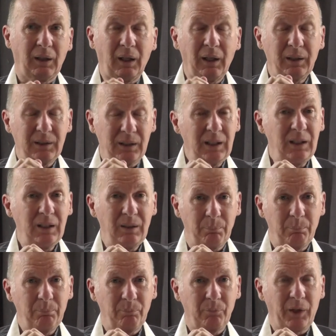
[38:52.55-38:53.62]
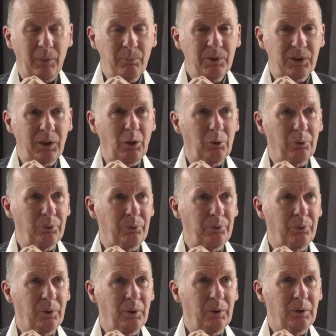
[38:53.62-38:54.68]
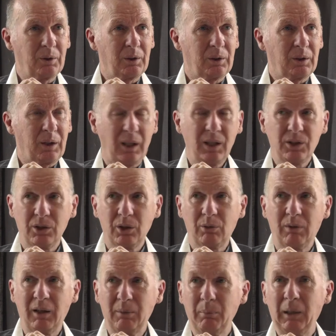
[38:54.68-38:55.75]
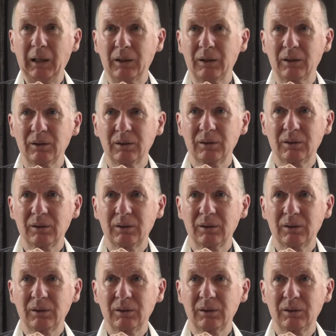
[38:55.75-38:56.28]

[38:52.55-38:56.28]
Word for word: and he himself is the great man.